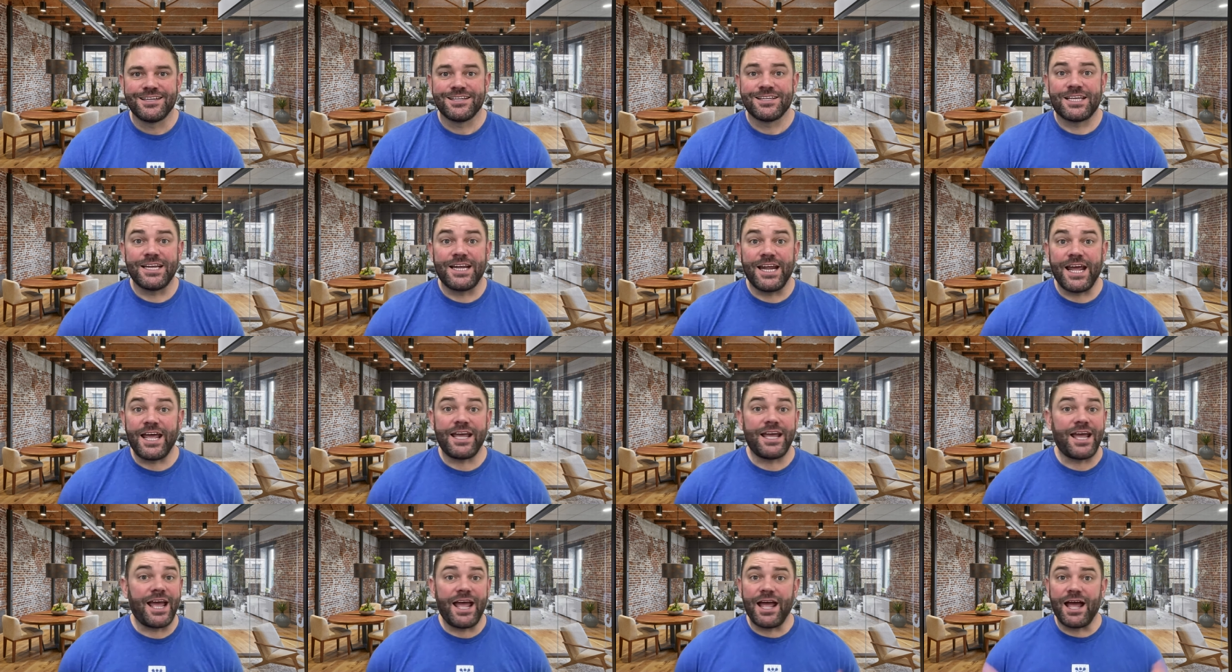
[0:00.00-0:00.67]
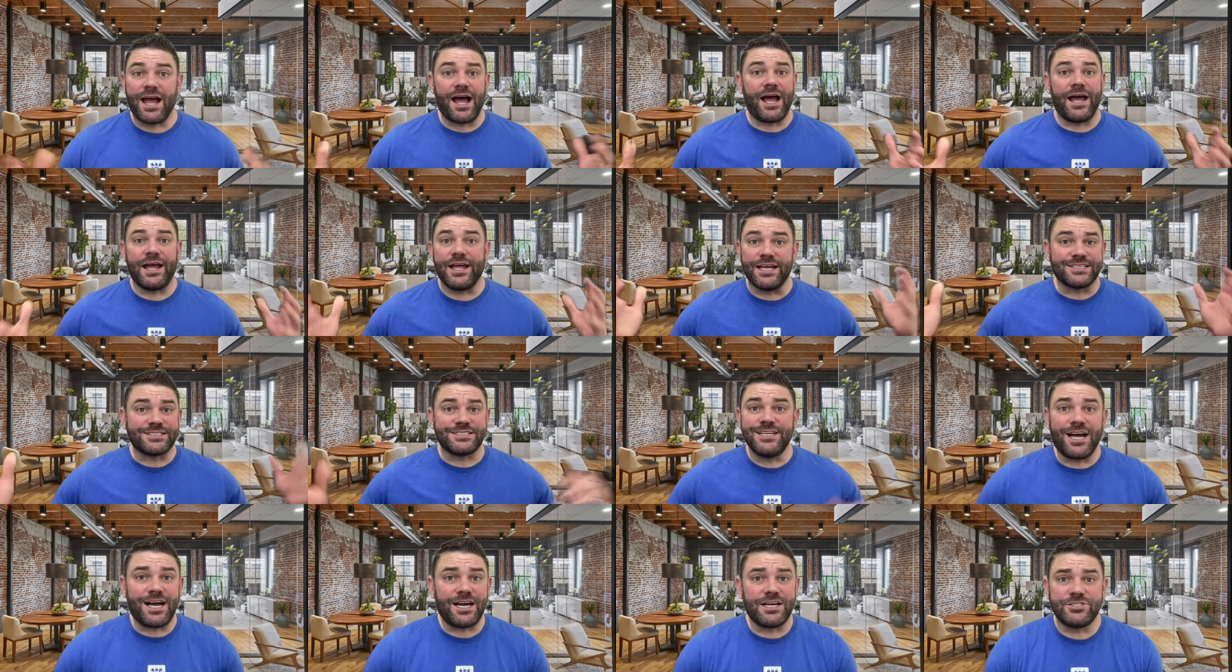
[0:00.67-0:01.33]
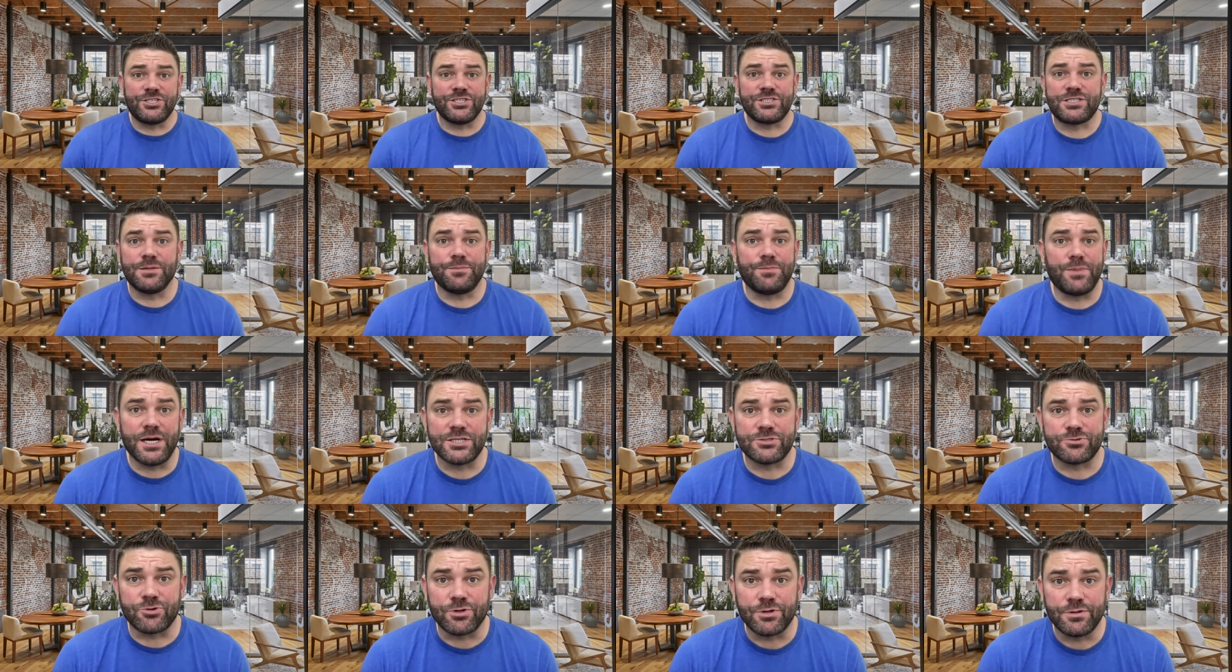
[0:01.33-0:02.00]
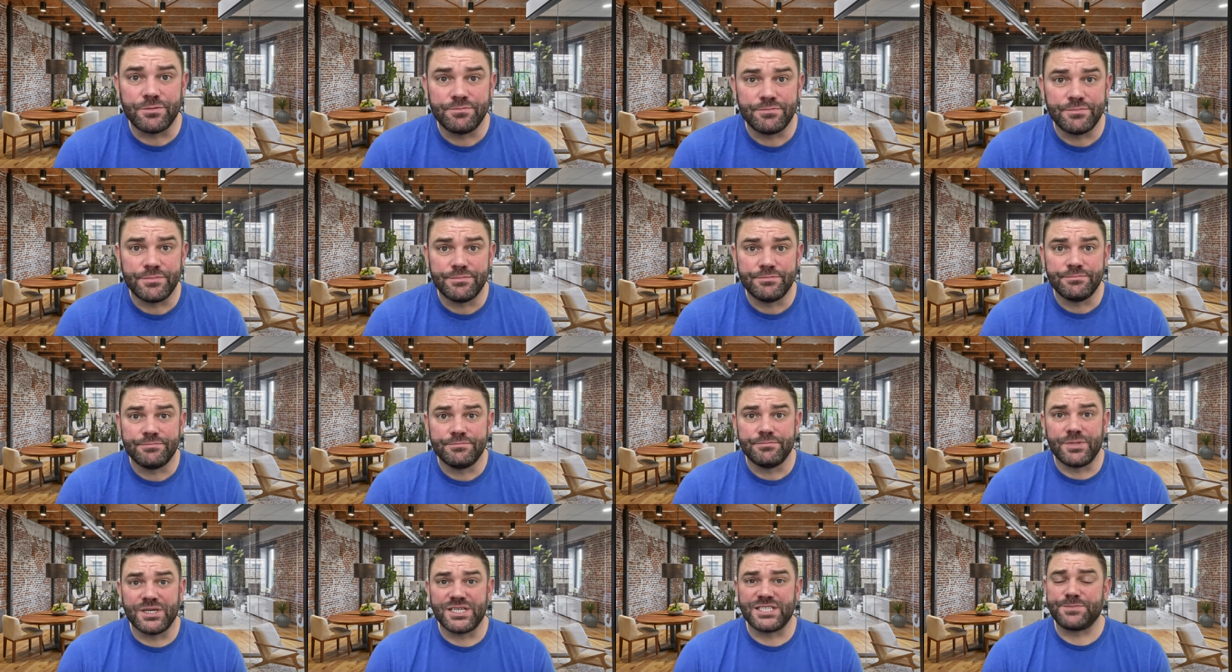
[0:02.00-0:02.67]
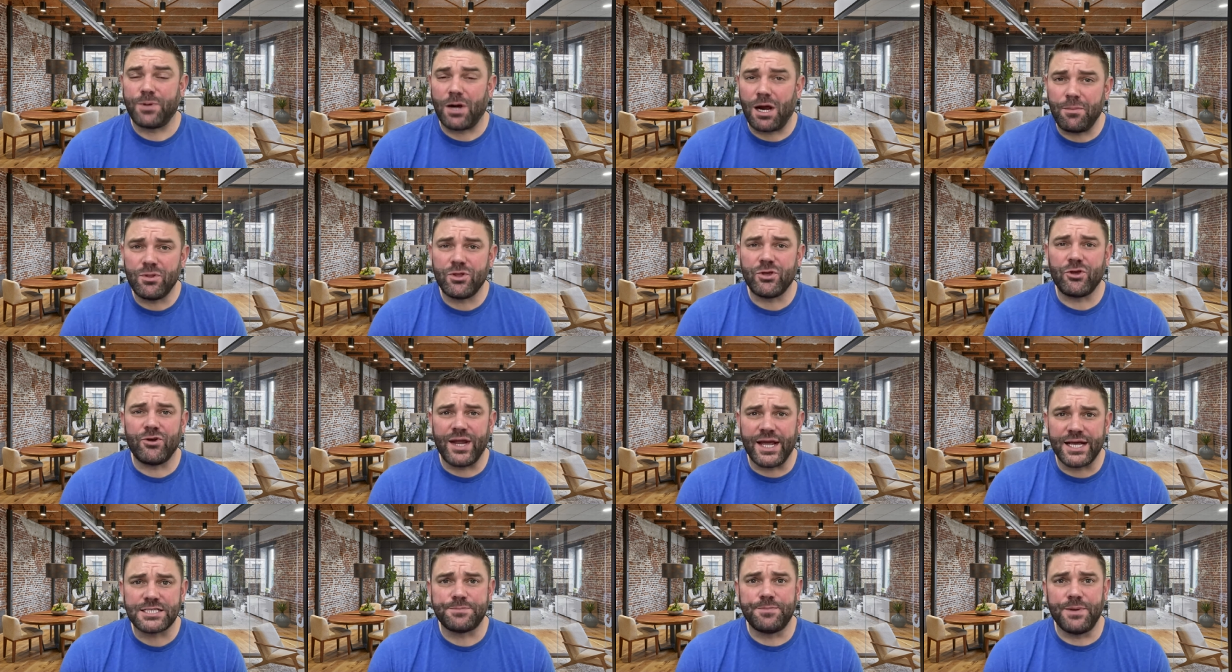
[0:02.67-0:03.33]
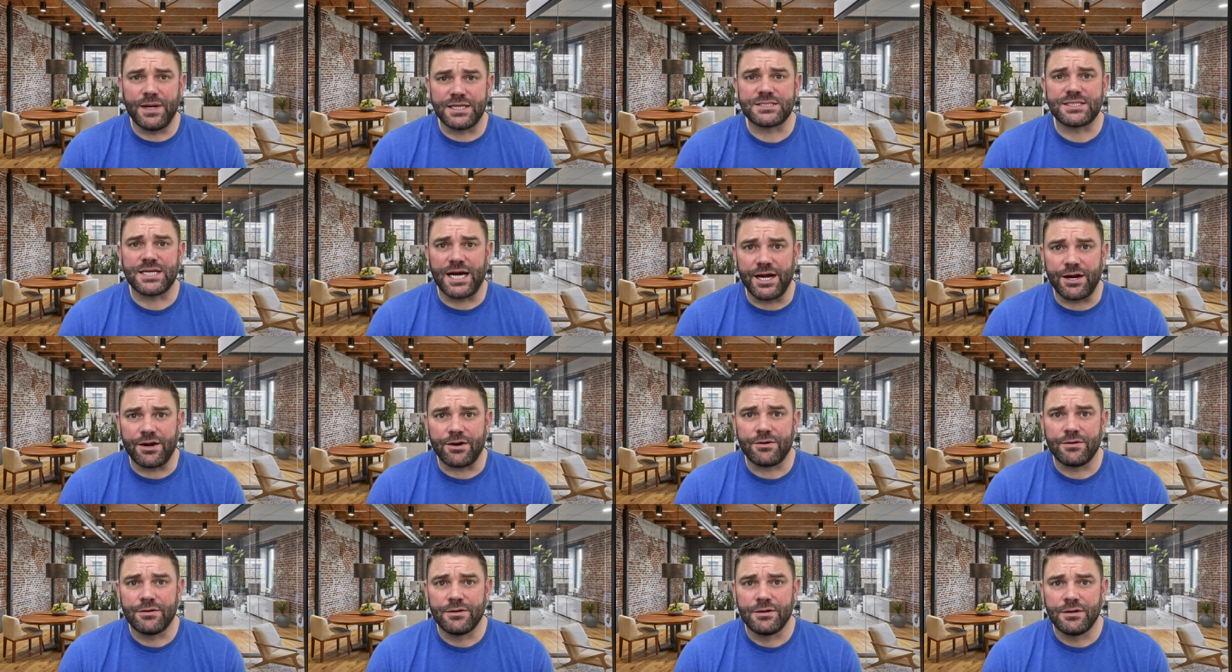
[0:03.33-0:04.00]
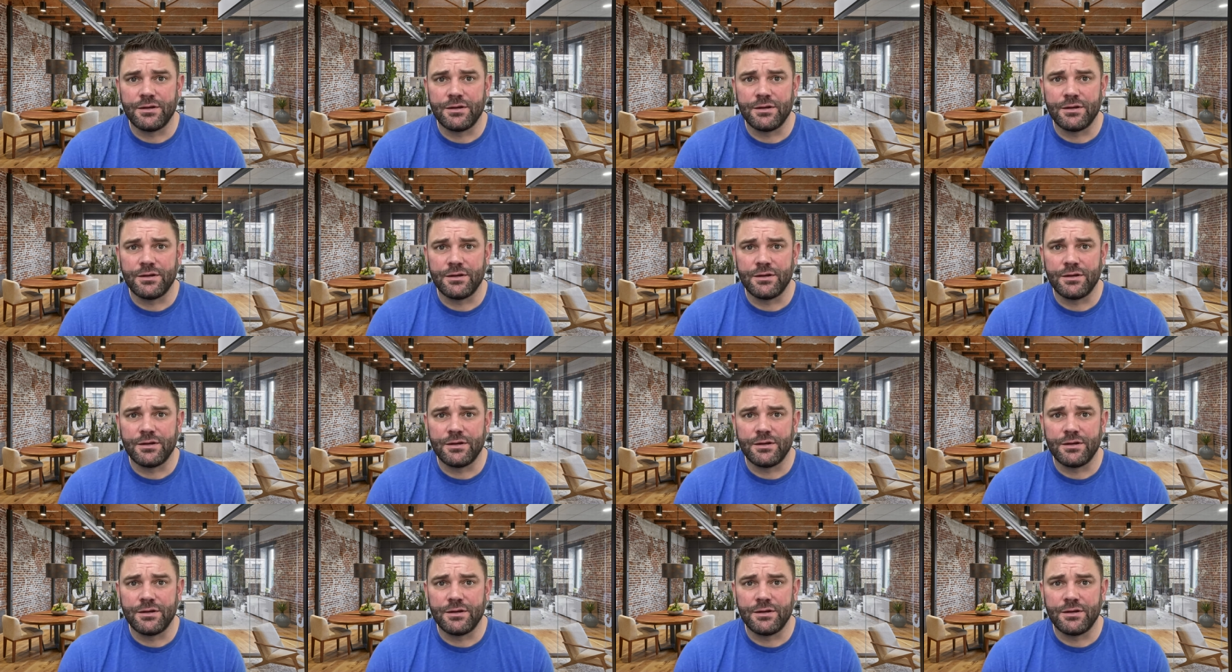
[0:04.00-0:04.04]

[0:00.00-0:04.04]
Today, A I is not just a buzzword, but it's probably your next best hire.